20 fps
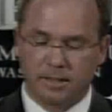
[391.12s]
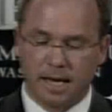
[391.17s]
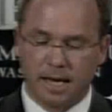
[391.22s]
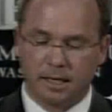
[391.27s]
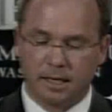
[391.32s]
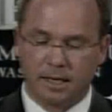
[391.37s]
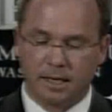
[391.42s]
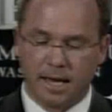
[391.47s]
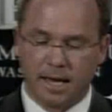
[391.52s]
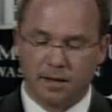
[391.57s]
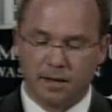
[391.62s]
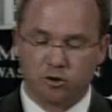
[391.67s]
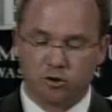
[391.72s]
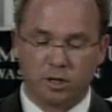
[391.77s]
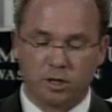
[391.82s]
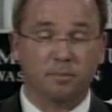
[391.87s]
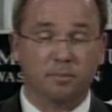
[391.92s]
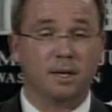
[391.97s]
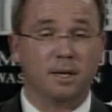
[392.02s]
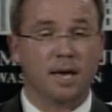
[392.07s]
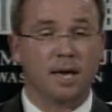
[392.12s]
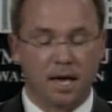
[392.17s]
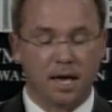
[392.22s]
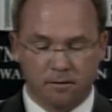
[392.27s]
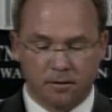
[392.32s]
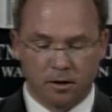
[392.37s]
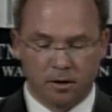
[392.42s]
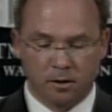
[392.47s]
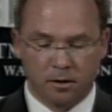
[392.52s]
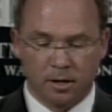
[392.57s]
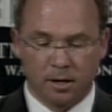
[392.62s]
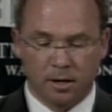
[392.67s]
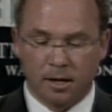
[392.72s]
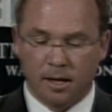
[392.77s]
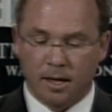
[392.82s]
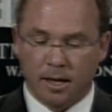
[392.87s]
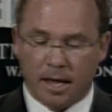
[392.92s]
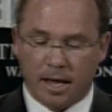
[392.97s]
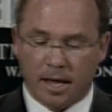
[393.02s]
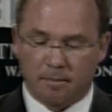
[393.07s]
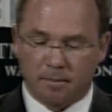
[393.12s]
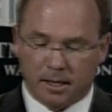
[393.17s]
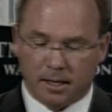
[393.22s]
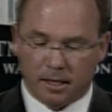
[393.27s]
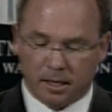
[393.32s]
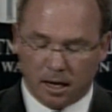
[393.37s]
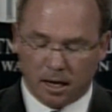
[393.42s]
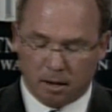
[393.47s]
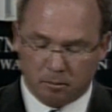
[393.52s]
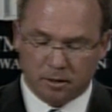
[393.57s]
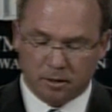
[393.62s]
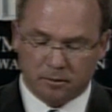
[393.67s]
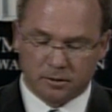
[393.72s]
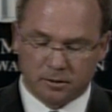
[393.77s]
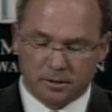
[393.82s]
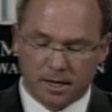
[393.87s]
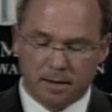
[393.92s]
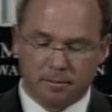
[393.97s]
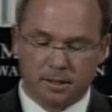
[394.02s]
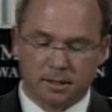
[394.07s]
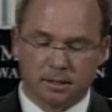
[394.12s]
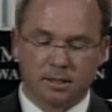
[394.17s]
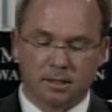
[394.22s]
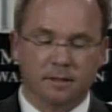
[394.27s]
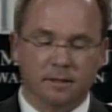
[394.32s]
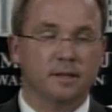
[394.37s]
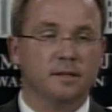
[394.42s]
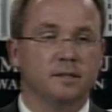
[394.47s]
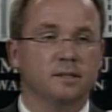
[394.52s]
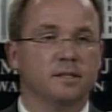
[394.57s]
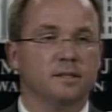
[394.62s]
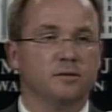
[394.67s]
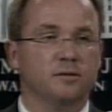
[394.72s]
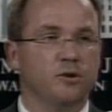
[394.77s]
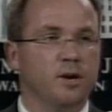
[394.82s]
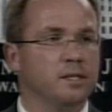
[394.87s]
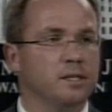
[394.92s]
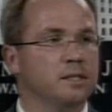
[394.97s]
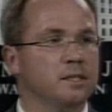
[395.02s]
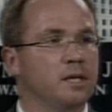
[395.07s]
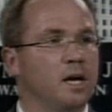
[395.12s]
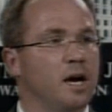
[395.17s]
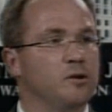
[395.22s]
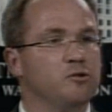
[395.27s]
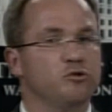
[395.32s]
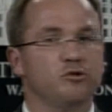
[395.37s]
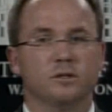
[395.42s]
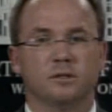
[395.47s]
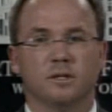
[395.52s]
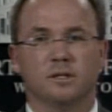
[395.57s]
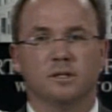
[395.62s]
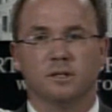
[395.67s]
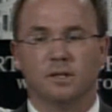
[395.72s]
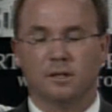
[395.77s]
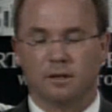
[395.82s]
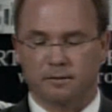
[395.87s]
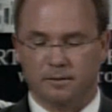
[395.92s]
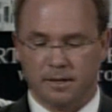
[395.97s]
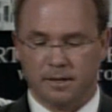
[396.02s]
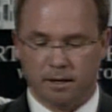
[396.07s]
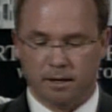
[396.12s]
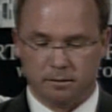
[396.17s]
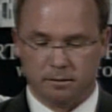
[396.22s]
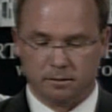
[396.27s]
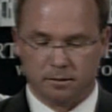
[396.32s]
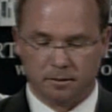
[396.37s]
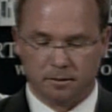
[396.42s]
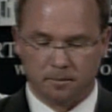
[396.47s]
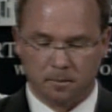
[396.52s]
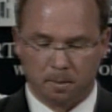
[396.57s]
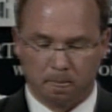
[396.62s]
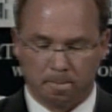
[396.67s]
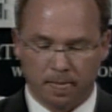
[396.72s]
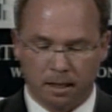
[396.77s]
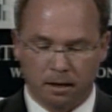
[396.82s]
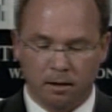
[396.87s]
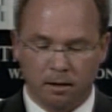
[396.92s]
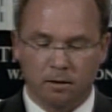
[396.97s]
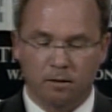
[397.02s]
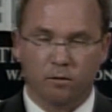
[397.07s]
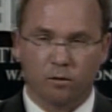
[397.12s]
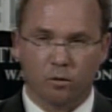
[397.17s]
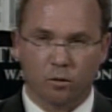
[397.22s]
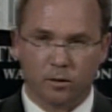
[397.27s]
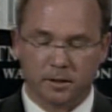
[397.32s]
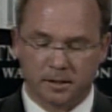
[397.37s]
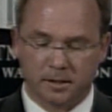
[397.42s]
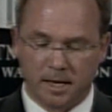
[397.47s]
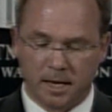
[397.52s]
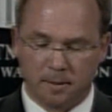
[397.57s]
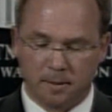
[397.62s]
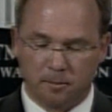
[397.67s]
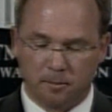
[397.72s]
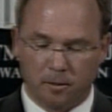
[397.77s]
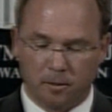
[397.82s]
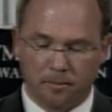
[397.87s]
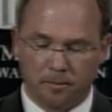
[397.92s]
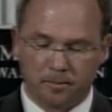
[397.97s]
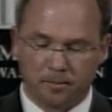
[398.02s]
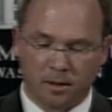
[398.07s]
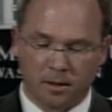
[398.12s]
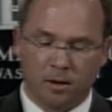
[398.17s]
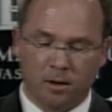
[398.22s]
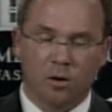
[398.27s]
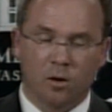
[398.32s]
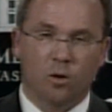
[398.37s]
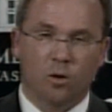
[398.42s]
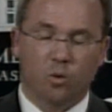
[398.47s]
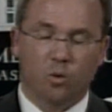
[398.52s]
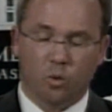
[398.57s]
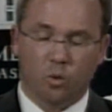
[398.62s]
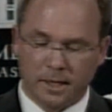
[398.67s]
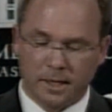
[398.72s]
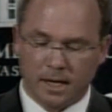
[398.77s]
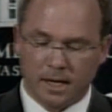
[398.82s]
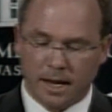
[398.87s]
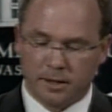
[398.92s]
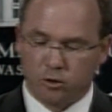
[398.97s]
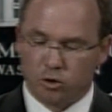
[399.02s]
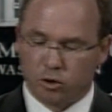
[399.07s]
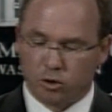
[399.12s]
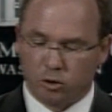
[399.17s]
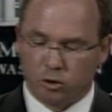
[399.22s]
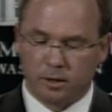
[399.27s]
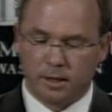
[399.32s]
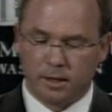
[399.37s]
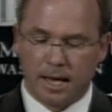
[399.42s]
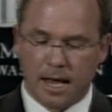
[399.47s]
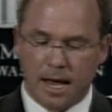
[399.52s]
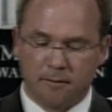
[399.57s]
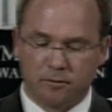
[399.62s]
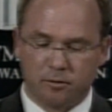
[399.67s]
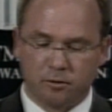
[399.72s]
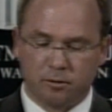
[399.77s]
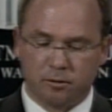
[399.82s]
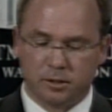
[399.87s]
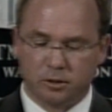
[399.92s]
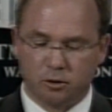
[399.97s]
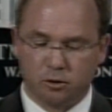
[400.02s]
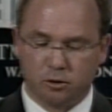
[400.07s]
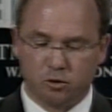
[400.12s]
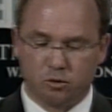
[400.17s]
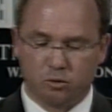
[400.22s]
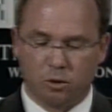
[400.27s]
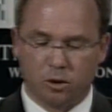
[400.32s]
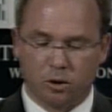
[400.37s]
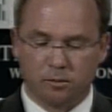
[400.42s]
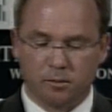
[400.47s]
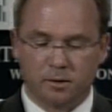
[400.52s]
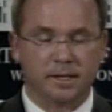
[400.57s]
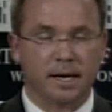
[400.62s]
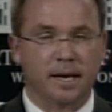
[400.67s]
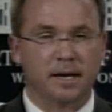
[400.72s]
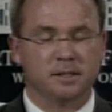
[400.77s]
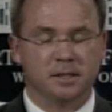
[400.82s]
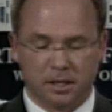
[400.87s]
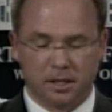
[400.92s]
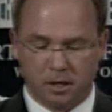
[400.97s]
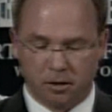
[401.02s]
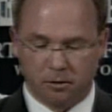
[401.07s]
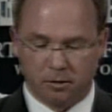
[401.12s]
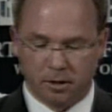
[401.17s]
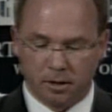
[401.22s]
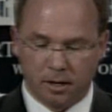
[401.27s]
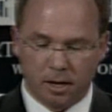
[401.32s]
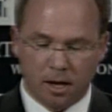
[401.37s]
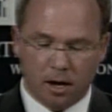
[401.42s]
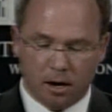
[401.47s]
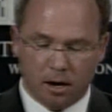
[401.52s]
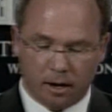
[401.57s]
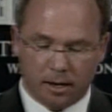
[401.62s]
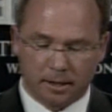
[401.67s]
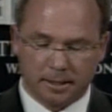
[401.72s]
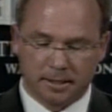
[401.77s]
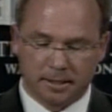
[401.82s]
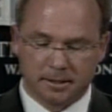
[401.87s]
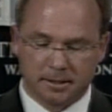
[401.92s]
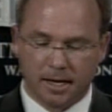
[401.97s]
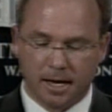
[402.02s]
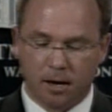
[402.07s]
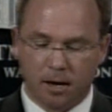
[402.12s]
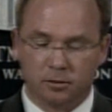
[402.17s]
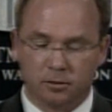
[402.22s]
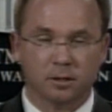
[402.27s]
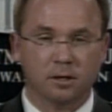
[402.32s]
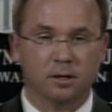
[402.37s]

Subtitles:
engaged in behavior and made a number of statements that suggest consciousness of guilt. For example, one night shortly after a search warrant was executed on his house,